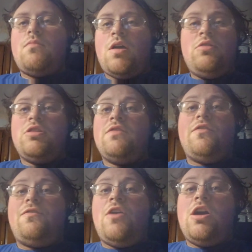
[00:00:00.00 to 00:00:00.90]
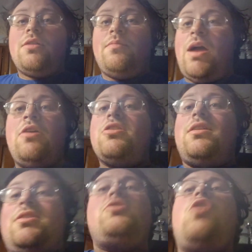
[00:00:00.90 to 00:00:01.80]
I don't give a fuck. I
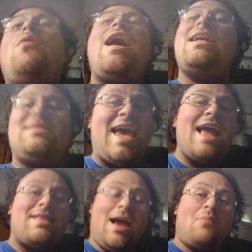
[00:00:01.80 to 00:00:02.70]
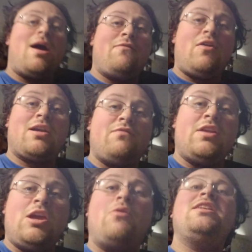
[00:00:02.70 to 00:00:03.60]
don't. go ahead and take down my fucking
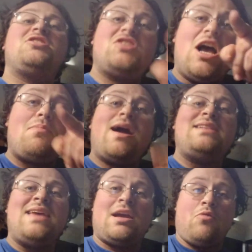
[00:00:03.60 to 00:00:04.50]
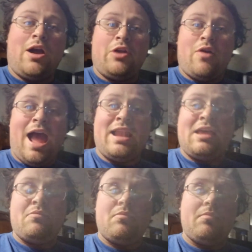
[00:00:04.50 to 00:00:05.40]
video and suck my dick while you're at
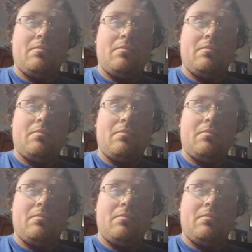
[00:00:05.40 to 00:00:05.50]
it.